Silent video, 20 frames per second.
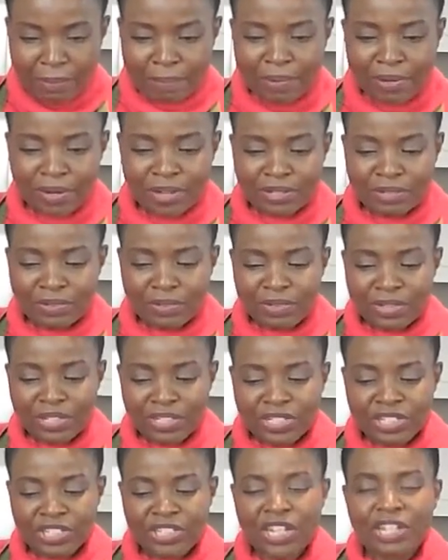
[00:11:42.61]
But I do
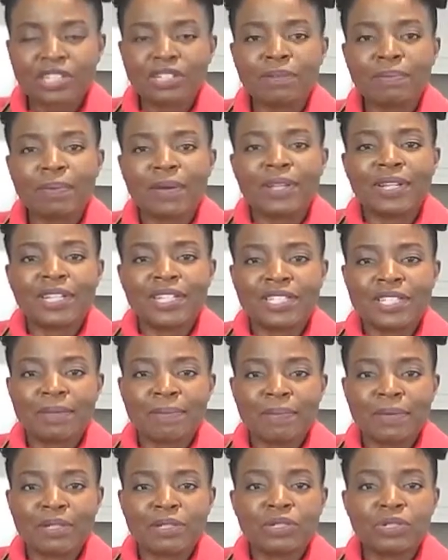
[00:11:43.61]
think shadow beni is a
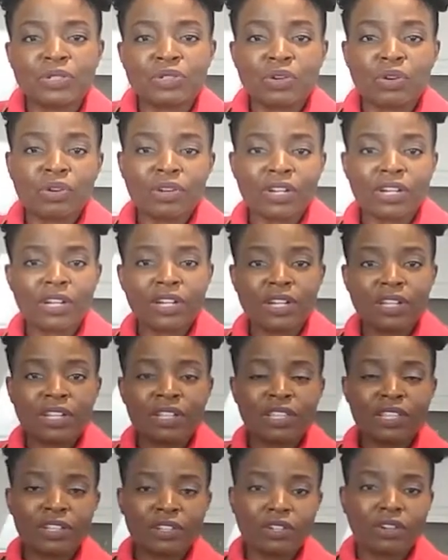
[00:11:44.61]
bit stronger
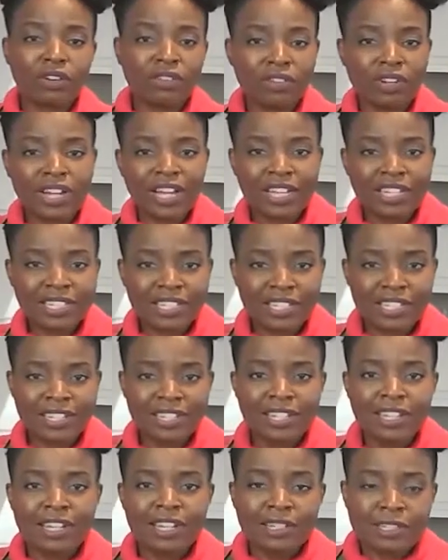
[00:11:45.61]
than coriander,